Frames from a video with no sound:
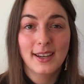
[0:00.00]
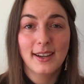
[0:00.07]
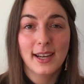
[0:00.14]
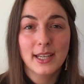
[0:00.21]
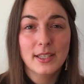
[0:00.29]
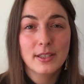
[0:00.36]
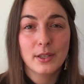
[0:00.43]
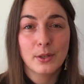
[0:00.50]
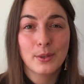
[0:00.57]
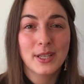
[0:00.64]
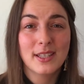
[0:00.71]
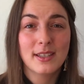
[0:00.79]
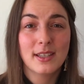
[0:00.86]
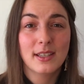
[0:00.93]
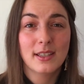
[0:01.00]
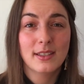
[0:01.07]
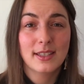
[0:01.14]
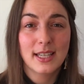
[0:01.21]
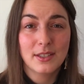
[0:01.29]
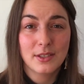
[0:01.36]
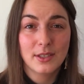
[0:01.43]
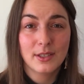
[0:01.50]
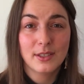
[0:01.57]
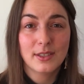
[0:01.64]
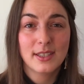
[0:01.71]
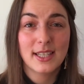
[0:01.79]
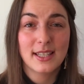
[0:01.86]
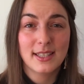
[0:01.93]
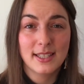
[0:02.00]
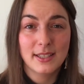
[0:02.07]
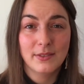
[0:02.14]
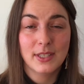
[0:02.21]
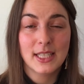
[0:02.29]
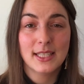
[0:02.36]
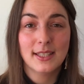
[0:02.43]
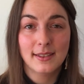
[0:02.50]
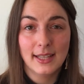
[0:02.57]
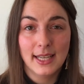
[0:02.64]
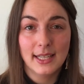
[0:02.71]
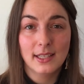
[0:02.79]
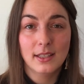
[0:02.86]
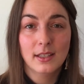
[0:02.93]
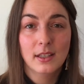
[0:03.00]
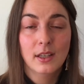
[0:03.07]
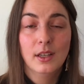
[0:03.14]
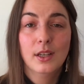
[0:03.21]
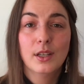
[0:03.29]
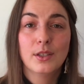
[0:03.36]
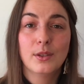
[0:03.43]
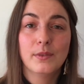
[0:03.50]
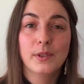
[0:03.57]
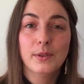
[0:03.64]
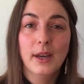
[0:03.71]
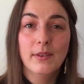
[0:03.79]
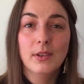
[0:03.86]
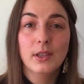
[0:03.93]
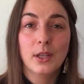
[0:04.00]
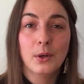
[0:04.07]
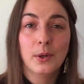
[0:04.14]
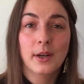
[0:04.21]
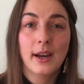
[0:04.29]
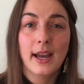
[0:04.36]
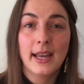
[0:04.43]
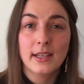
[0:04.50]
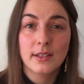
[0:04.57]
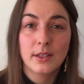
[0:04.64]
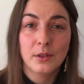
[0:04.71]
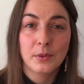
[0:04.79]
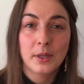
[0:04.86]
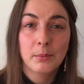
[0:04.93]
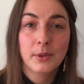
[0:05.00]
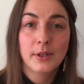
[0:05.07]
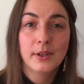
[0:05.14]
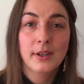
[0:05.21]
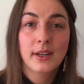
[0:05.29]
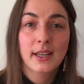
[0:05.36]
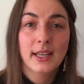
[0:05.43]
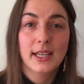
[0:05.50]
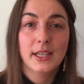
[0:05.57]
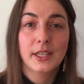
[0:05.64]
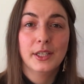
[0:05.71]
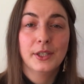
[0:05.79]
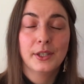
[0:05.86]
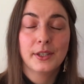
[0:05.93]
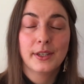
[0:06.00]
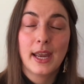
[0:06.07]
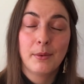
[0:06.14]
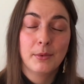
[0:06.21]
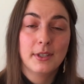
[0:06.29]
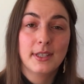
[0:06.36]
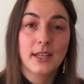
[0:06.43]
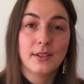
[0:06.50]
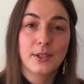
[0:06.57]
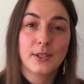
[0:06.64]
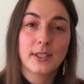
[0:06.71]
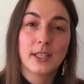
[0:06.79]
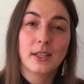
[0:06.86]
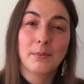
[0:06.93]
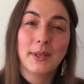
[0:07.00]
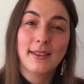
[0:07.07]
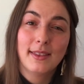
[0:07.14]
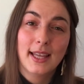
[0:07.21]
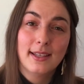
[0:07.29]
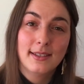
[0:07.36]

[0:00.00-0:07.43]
ISO is the sensor's sensitivity to light. So if you have a lower ISO number, your camera sensor is going to be less